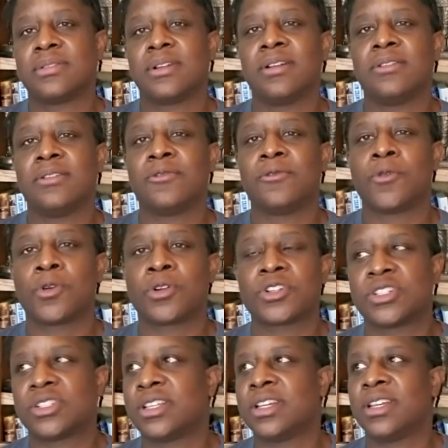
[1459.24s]

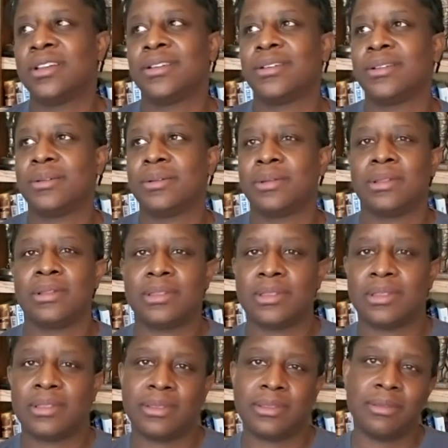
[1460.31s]
Unfortunately,
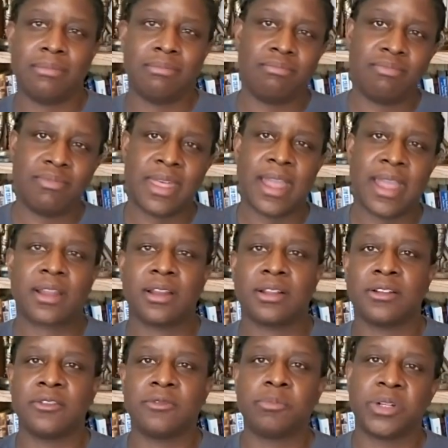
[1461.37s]
that could
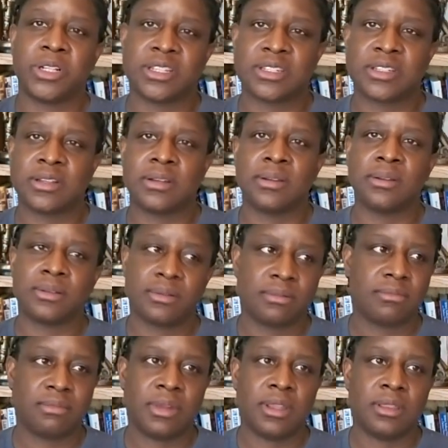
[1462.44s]
have put us in the
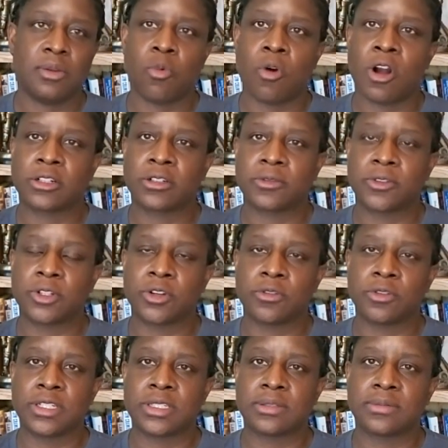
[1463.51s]
in the water for no
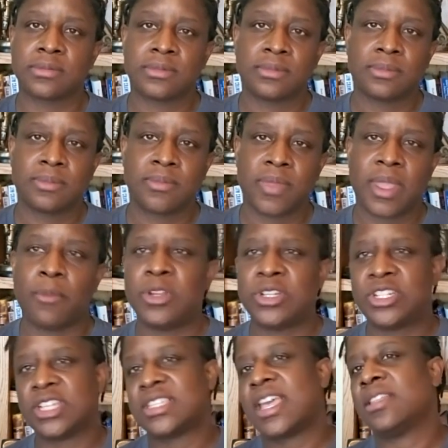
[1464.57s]
reason. And yeah. we
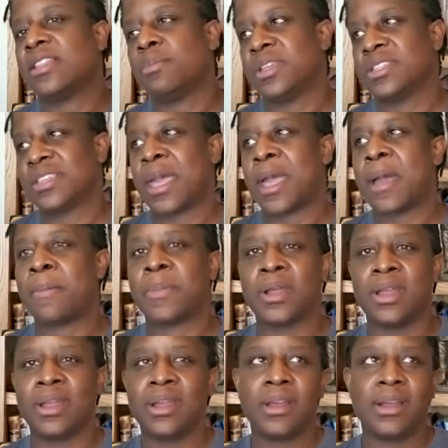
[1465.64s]
just had a mishap
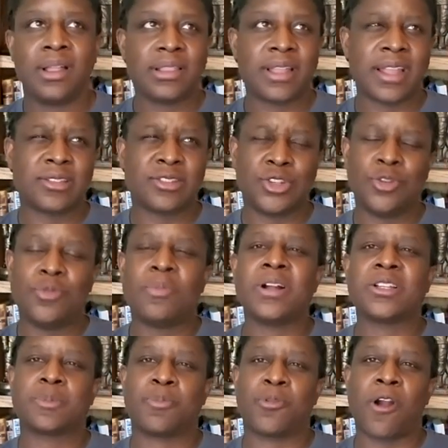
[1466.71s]
like two
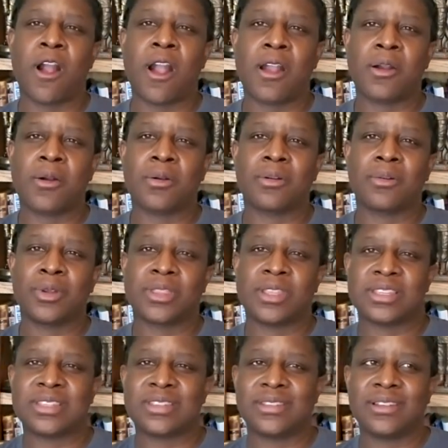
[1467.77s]
months prior with
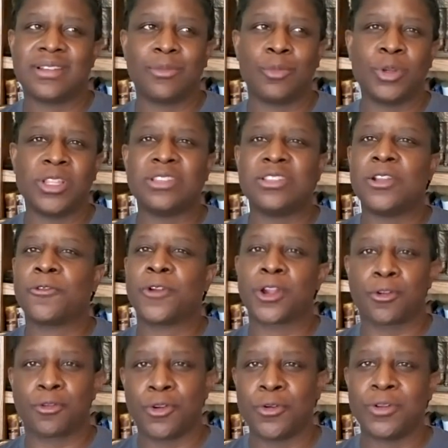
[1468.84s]
this with a different
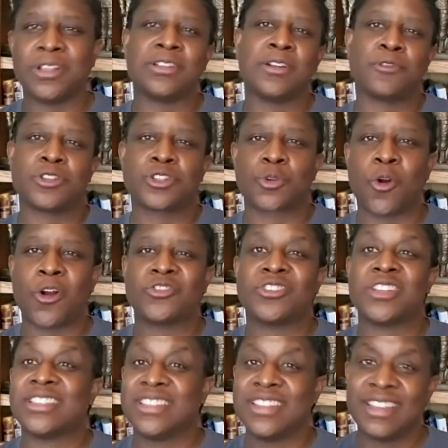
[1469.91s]
crew and a different squadron
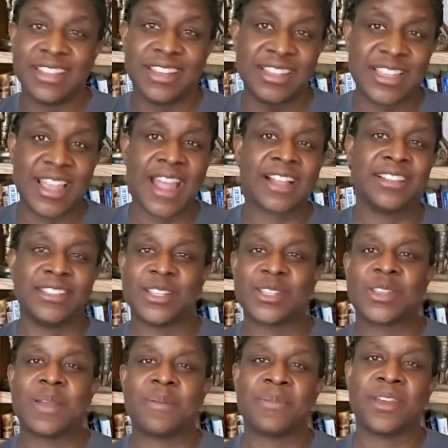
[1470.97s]
that did exactly the
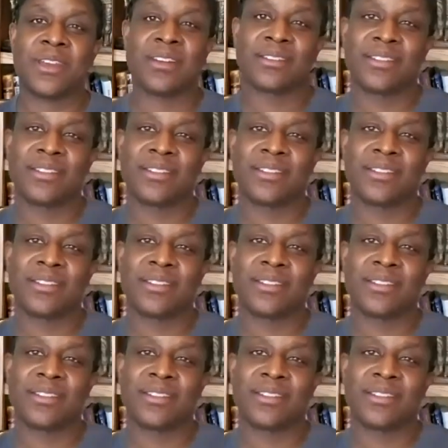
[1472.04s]
same thing.